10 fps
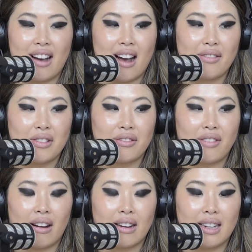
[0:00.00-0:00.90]
I feel
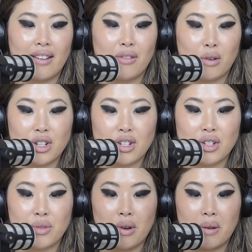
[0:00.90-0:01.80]
very fortunate
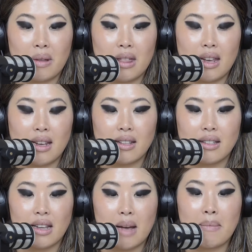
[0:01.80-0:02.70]
to work with
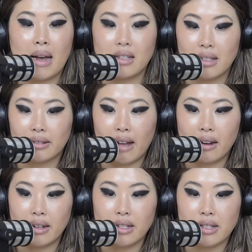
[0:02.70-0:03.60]
these amazing
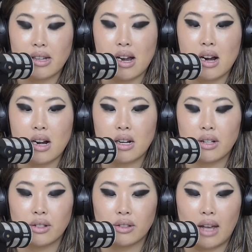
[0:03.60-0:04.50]
ladies.
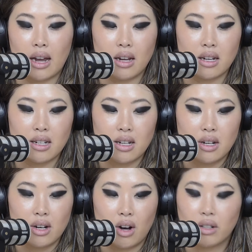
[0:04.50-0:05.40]
They
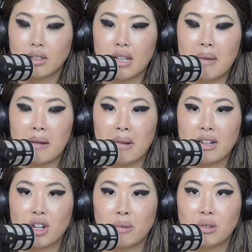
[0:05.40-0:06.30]
honestly make my
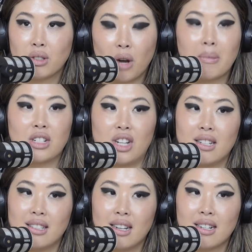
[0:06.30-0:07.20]
job so much
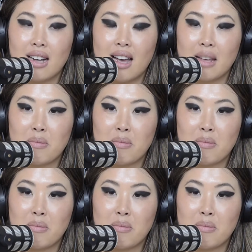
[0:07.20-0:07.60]
easier, and they